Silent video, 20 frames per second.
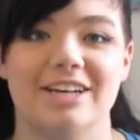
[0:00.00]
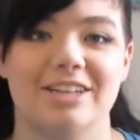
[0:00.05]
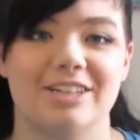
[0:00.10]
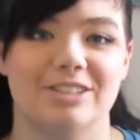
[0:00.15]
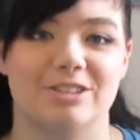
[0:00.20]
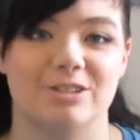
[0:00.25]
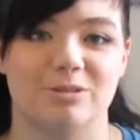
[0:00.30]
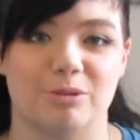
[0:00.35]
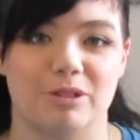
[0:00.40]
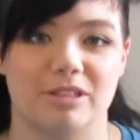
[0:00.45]

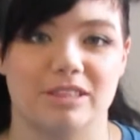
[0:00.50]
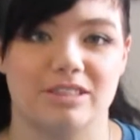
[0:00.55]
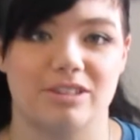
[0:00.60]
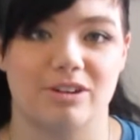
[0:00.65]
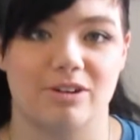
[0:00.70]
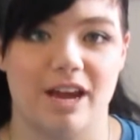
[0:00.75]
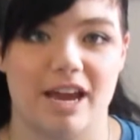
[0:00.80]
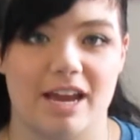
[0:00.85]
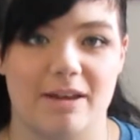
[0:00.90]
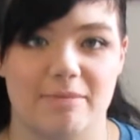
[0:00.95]
So please
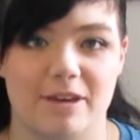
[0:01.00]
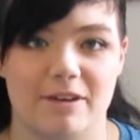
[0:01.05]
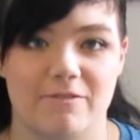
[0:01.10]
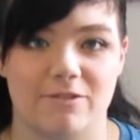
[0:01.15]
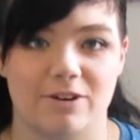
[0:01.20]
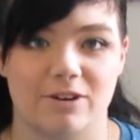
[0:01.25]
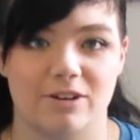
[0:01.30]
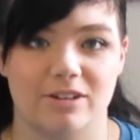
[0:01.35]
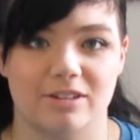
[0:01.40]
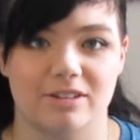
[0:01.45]
don't hate me
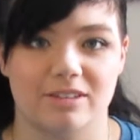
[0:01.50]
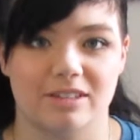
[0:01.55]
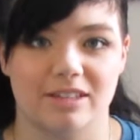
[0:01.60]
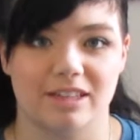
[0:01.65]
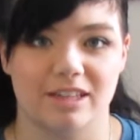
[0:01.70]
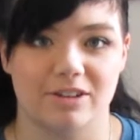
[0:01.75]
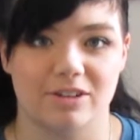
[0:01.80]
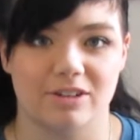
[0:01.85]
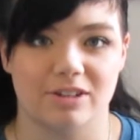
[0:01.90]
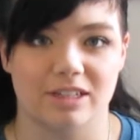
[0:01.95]
for
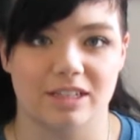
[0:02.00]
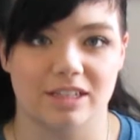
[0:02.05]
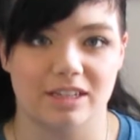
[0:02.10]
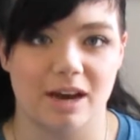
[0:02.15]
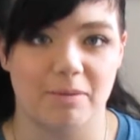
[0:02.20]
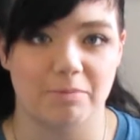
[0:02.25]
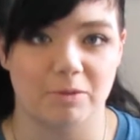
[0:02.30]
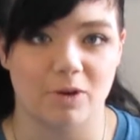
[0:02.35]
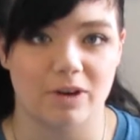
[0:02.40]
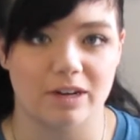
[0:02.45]
literally,
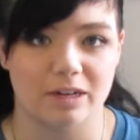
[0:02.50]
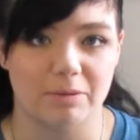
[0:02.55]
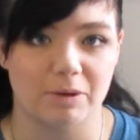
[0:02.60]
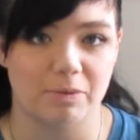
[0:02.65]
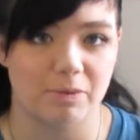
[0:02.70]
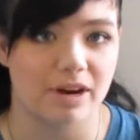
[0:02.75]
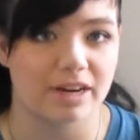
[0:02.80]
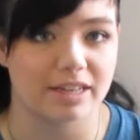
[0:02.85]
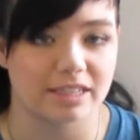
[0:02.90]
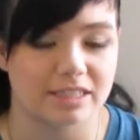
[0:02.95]
I'm going to be
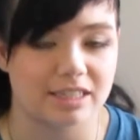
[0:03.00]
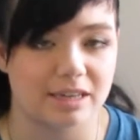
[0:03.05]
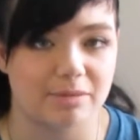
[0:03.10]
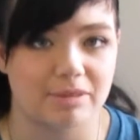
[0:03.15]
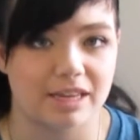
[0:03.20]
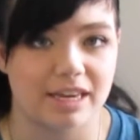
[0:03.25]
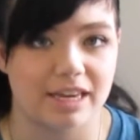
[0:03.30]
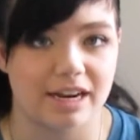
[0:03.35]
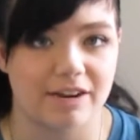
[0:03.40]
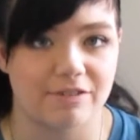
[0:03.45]
wearing the same
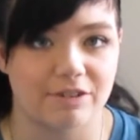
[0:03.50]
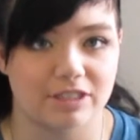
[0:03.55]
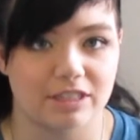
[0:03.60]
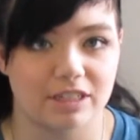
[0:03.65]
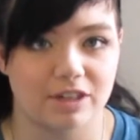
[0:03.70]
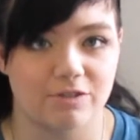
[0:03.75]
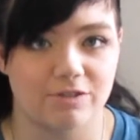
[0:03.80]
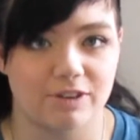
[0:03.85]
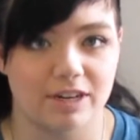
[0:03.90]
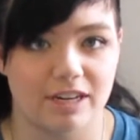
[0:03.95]
thing in every
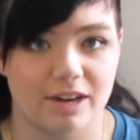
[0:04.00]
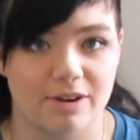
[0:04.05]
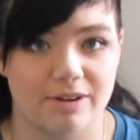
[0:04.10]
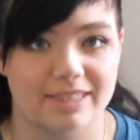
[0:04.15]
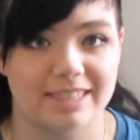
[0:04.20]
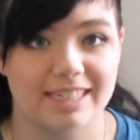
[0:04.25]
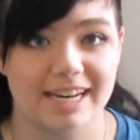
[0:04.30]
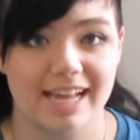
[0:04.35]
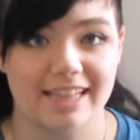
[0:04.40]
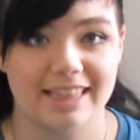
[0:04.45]
single video.
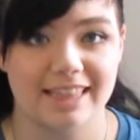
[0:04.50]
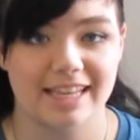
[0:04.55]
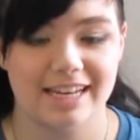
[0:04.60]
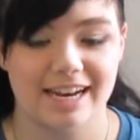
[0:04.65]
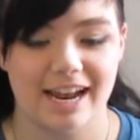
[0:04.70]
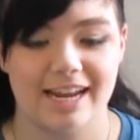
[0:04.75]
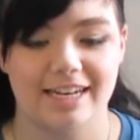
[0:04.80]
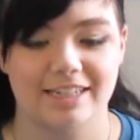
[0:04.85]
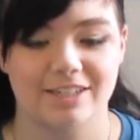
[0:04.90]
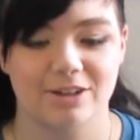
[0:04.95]
It's not that
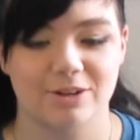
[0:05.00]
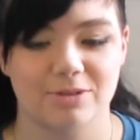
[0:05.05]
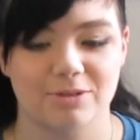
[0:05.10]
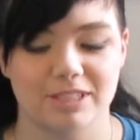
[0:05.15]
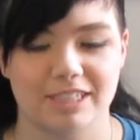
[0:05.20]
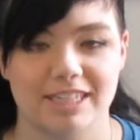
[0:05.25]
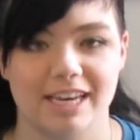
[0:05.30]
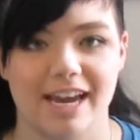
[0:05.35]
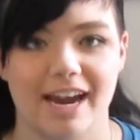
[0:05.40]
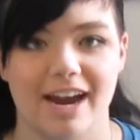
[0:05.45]
I don't
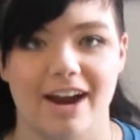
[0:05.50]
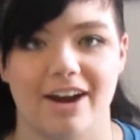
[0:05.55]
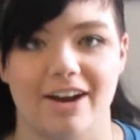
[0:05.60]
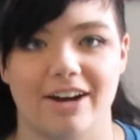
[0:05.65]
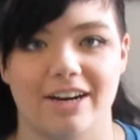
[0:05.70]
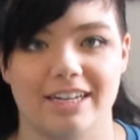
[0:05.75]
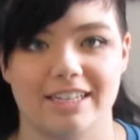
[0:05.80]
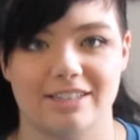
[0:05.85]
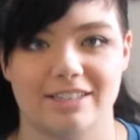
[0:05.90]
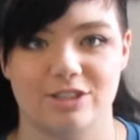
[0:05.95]

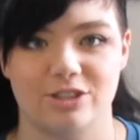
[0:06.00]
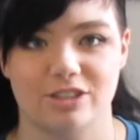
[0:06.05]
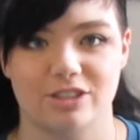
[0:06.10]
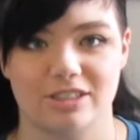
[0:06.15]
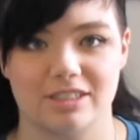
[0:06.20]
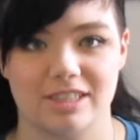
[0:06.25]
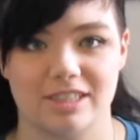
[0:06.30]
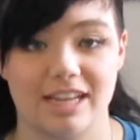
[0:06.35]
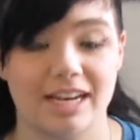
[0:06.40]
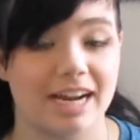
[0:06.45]
care, it's
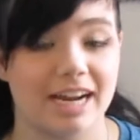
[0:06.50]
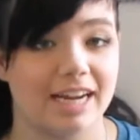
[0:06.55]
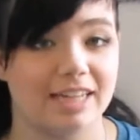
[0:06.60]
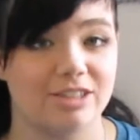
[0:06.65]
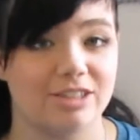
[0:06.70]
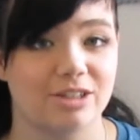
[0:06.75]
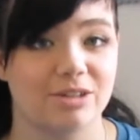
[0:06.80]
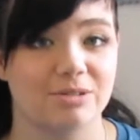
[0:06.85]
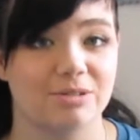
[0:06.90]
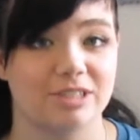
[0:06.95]
just that I
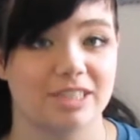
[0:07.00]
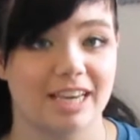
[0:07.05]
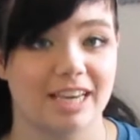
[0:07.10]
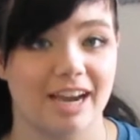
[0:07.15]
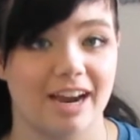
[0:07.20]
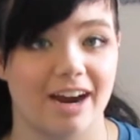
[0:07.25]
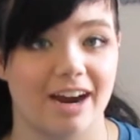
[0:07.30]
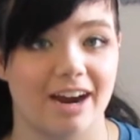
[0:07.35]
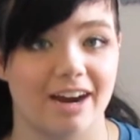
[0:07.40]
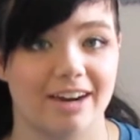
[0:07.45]
don't
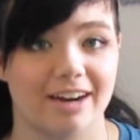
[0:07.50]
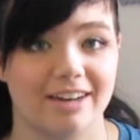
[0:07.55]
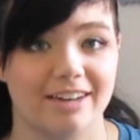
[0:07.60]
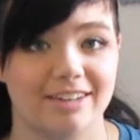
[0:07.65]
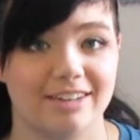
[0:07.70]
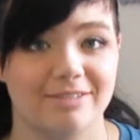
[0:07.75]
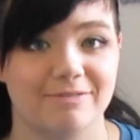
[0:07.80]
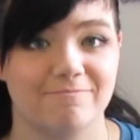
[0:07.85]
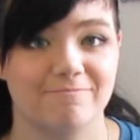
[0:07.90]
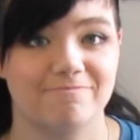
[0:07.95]
care.
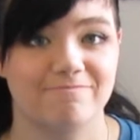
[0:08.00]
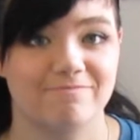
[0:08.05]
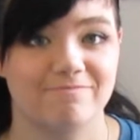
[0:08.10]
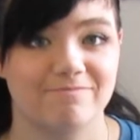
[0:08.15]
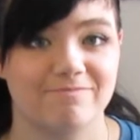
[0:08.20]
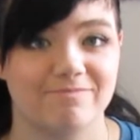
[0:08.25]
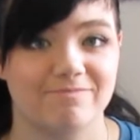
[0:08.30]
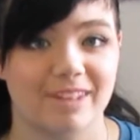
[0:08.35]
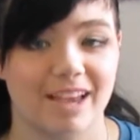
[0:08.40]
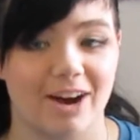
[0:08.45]

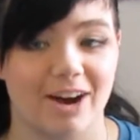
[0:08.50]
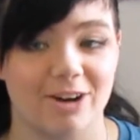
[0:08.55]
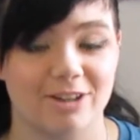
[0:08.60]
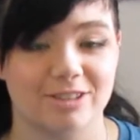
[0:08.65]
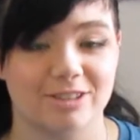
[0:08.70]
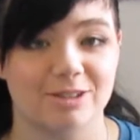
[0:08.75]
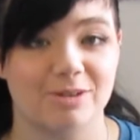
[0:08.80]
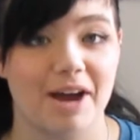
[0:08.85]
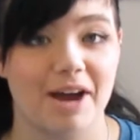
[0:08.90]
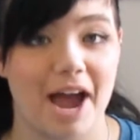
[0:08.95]

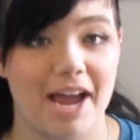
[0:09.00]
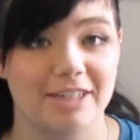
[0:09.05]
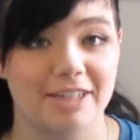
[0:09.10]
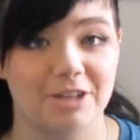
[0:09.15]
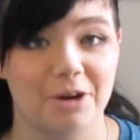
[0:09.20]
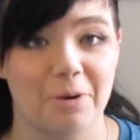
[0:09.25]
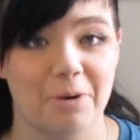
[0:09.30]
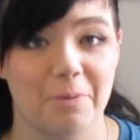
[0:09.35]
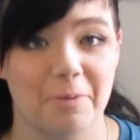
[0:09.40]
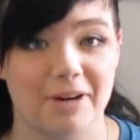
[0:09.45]
Also, I
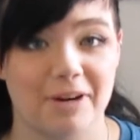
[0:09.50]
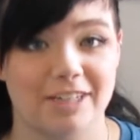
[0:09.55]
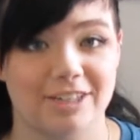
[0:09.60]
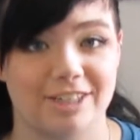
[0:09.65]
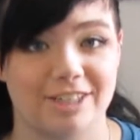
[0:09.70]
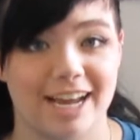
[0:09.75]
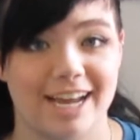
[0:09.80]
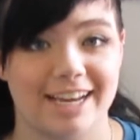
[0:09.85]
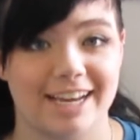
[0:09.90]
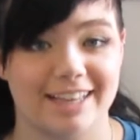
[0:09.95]
don't want to
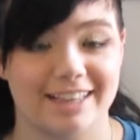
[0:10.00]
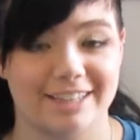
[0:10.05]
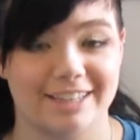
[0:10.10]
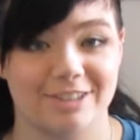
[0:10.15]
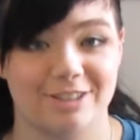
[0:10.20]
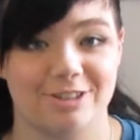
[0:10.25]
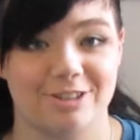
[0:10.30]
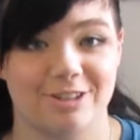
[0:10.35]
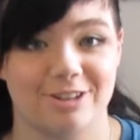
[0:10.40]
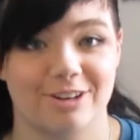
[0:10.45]
take this
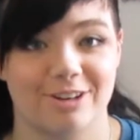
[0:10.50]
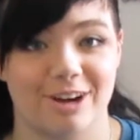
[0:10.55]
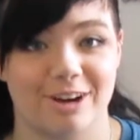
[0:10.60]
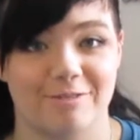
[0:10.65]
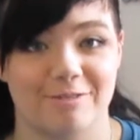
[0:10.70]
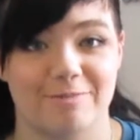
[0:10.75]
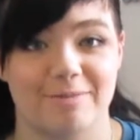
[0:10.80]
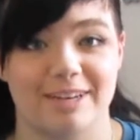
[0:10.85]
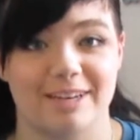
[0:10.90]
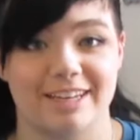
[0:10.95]
shirt
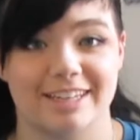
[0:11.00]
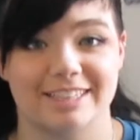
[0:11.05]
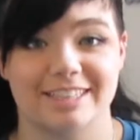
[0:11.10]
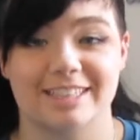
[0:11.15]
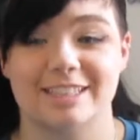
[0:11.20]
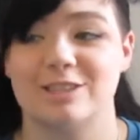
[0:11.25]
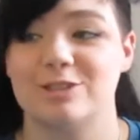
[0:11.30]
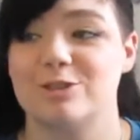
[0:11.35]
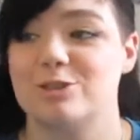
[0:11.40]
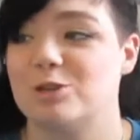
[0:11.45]
off because
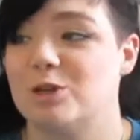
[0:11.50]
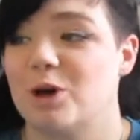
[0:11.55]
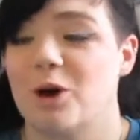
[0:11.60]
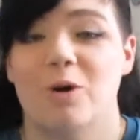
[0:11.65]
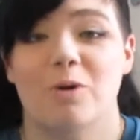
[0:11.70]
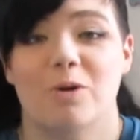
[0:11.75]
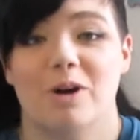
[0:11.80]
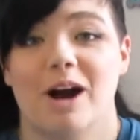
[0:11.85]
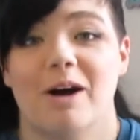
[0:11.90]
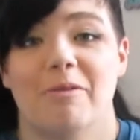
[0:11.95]
it's
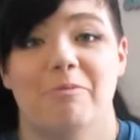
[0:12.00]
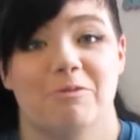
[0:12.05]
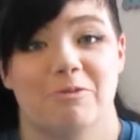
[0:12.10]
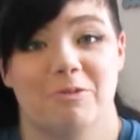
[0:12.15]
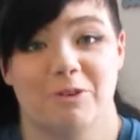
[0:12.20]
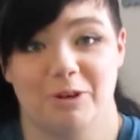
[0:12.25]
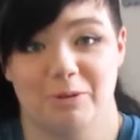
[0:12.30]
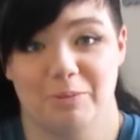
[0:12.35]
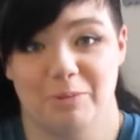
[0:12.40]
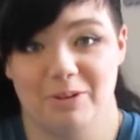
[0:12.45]
so
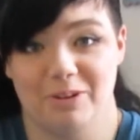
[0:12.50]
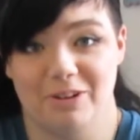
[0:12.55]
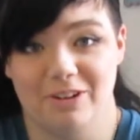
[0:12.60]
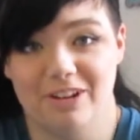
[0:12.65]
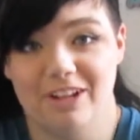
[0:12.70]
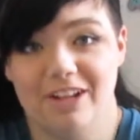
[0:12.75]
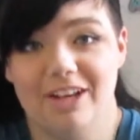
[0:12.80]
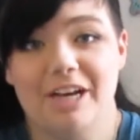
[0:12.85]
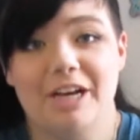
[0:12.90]
comfortable.